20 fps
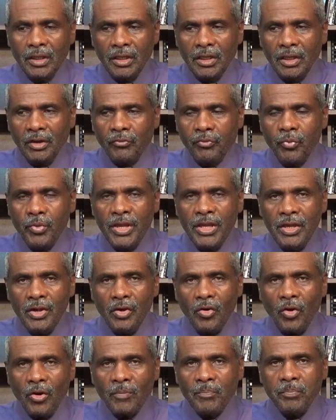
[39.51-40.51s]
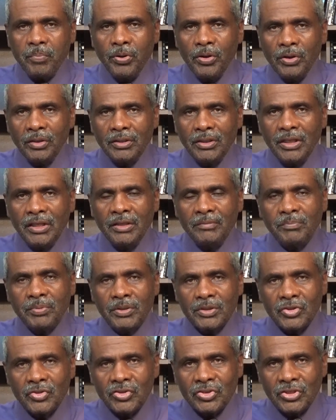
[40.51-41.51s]
if we are put in
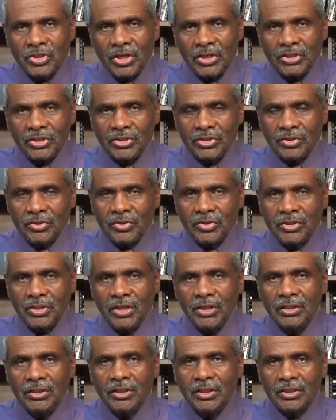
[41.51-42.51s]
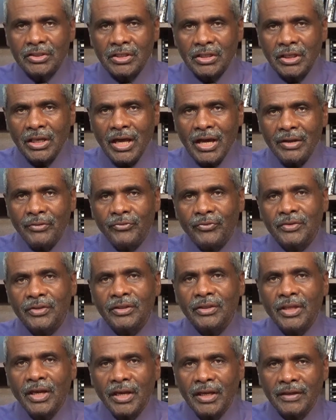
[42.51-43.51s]
positions in this life
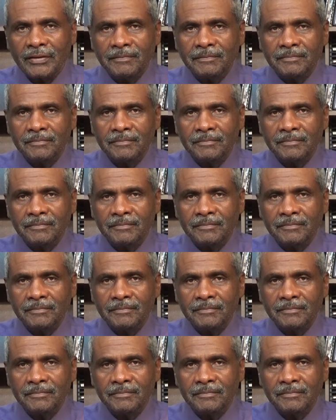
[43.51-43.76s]
today,